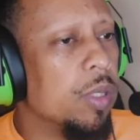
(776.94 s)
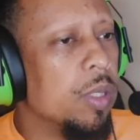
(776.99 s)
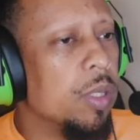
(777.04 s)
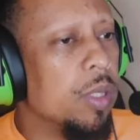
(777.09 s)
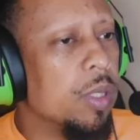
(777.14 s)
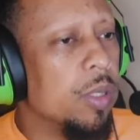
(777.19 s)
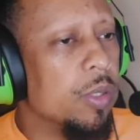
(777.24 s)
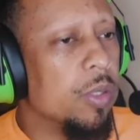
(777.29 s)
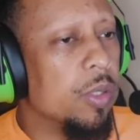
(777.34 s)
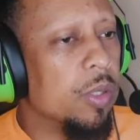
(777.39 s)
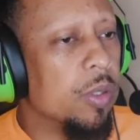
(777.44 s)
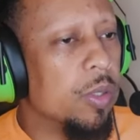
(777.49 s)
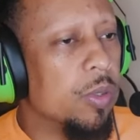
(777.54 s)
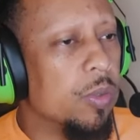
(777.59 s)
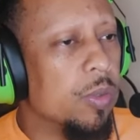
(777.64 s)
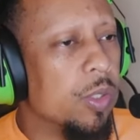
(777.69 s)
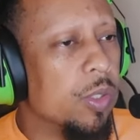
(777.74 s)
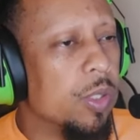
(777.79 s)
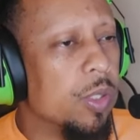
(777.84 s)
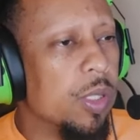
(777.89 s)
So this
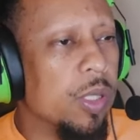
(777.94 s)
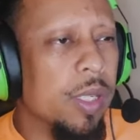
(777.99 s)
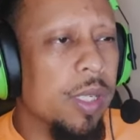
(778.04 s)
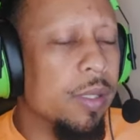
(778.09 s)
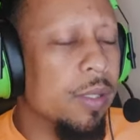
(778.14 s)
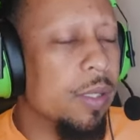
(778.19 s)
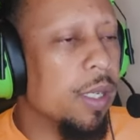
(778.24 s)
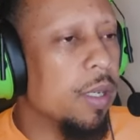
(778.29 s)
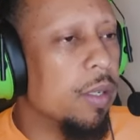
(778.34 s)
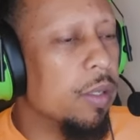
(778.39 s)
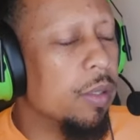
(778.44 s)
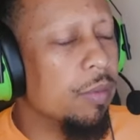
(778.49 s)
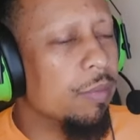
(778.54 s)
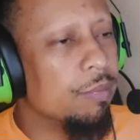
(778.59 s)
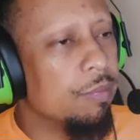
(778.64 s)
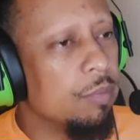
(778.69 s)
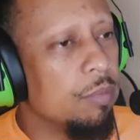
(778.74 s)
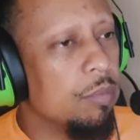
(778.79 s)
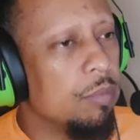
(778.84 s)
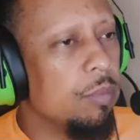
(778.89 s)
was just a nice kind of,
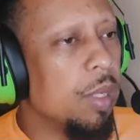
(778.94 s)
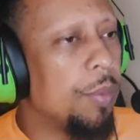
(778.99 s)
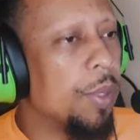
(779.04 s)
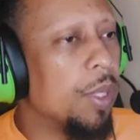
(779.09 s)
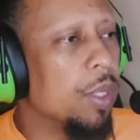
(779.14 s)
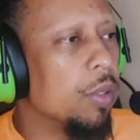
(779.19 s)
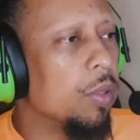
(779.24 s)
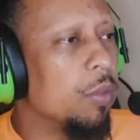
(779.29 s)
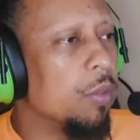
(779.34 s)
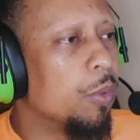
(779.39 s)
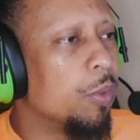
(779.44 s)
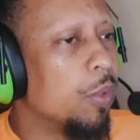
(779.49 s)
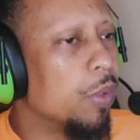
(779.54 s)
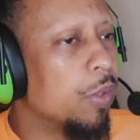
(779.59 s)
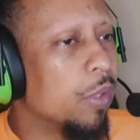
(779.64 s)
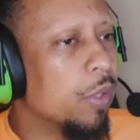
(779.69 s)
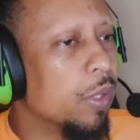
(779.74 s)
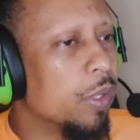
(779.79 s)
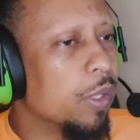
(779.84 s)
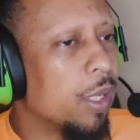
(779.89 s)
maybe a little more
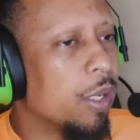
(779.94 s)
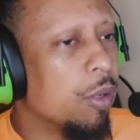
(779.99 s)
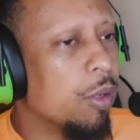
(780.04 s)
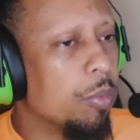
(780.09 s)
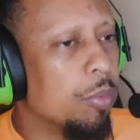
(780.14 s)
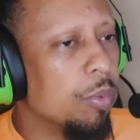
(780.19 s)
than a scalp,